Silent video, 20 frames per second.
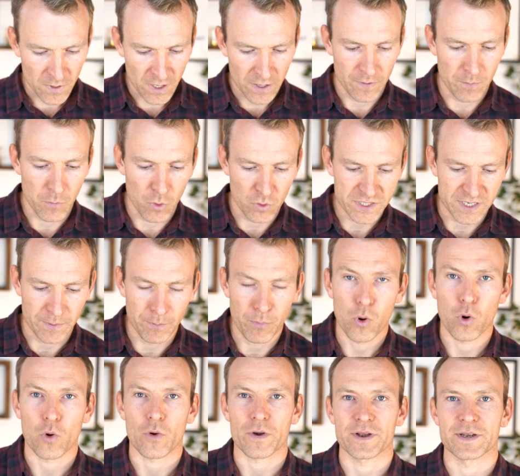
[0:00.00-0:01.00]
the most
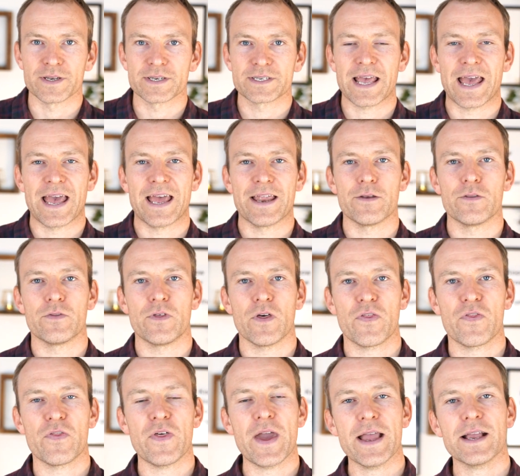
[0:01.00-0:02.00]
important. And the
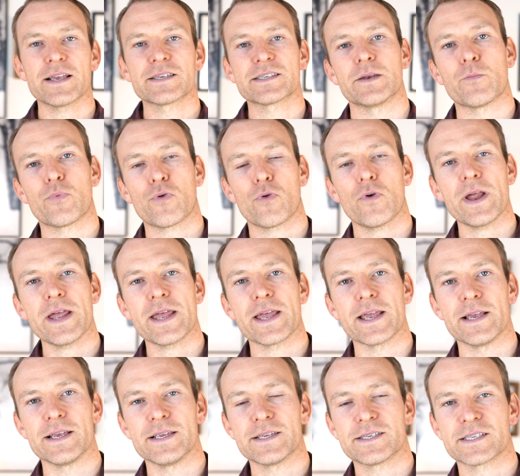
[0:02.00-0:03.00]
thanks and
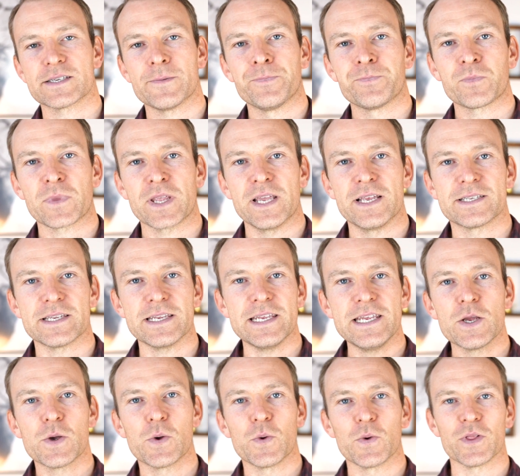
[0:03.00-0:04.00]
praise is
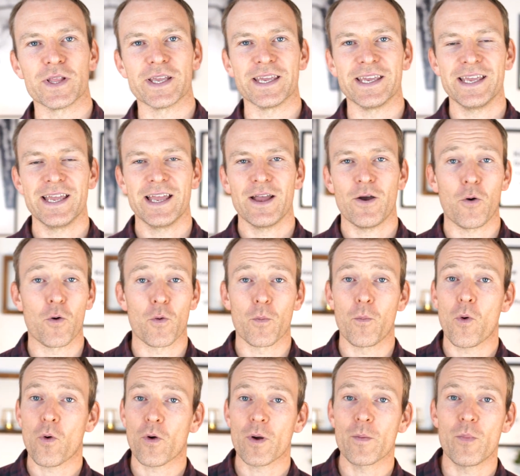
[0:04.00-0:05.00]
equally or
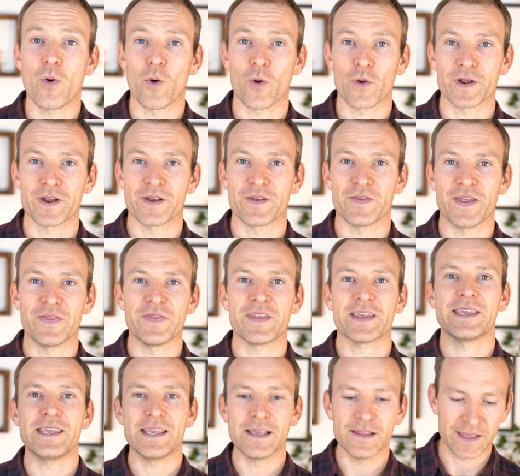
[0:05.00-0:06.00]
more important than the
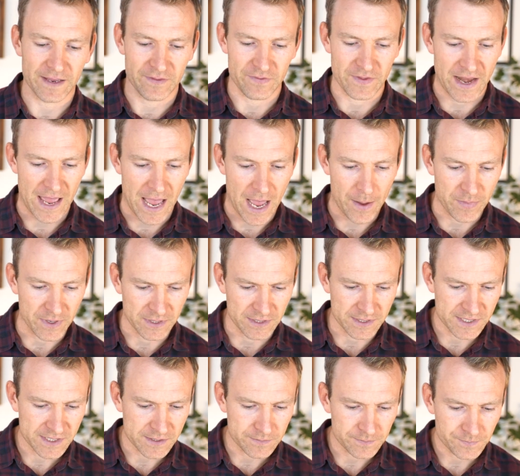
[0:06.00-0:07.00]
healing that
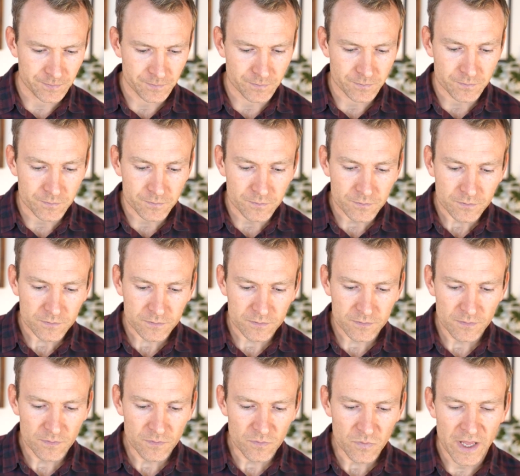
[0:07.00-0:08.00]
happens.
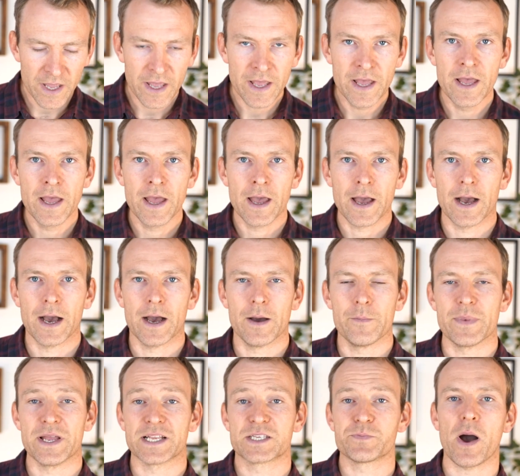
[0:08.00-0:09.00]

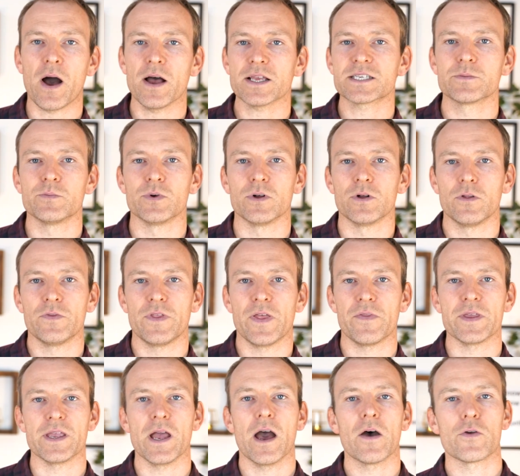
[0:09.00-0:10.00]
It's possible that
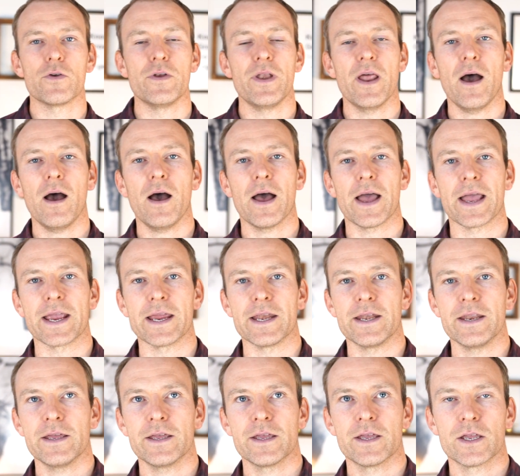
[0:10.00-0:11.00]
the other
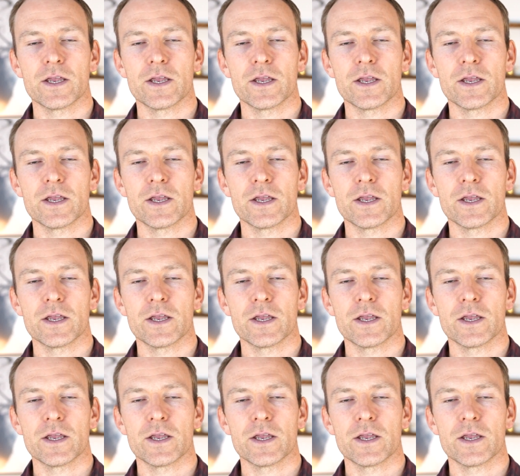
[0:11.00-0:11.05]
9